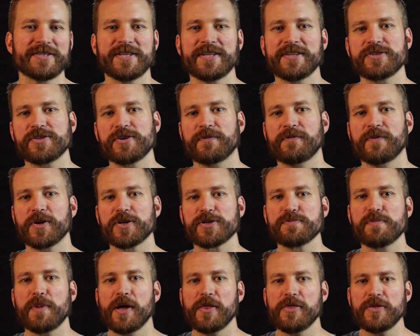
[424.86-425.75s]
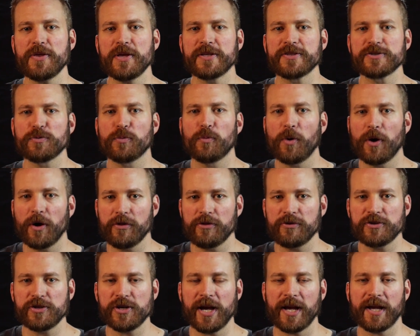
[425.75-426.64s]
cents your first month. It's
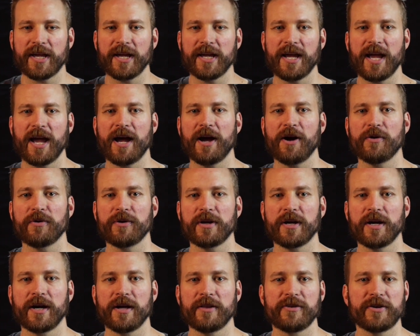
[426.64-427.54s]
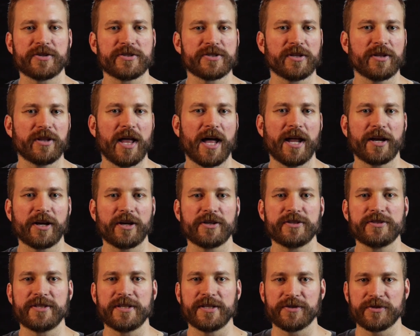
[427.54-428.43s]
worth checking out. Uh, there's a lot of
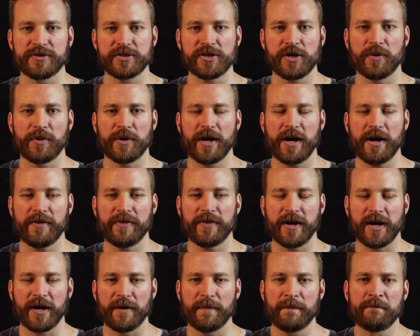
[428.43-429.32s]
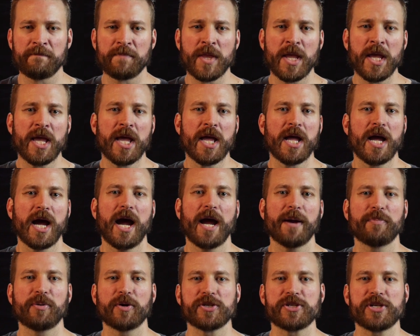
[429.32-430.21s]
good deals going on there.
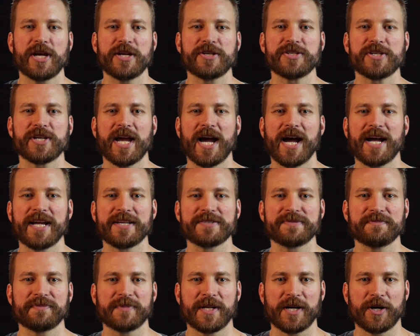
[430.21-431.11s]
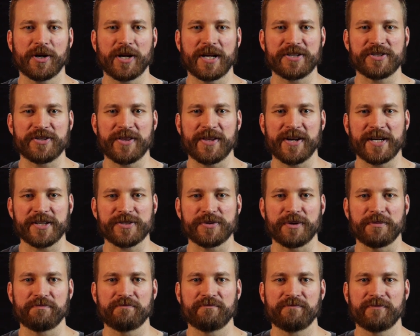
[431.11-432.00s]
I appreciate you guys, and I'll catch you on the next
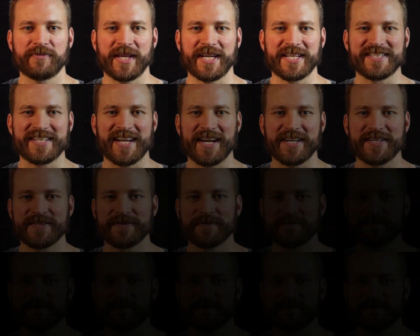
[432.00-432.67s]
one. Thanks, guys